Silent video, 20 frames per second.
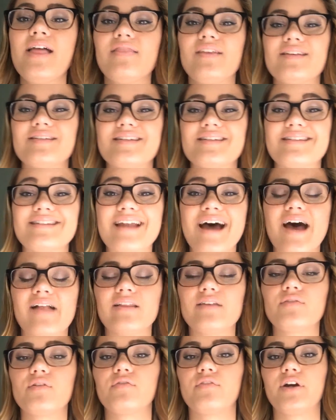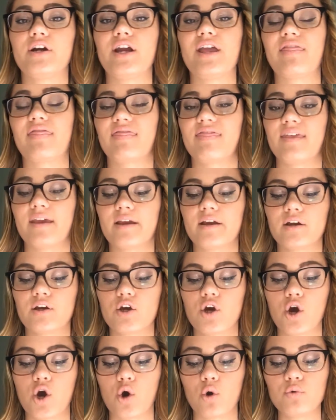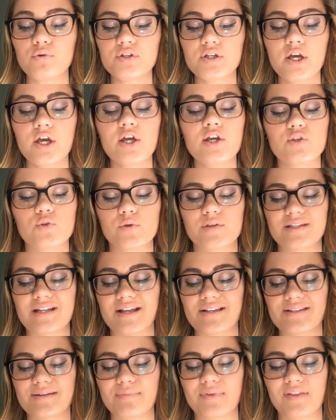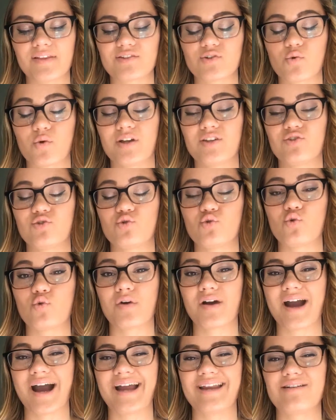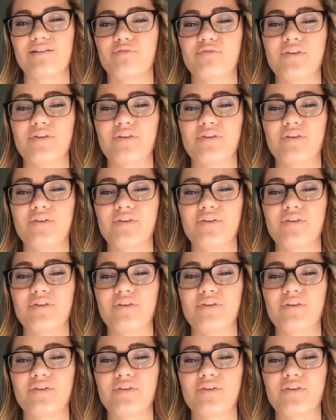This does not leave a very thick coat, so it's not something that's going to kind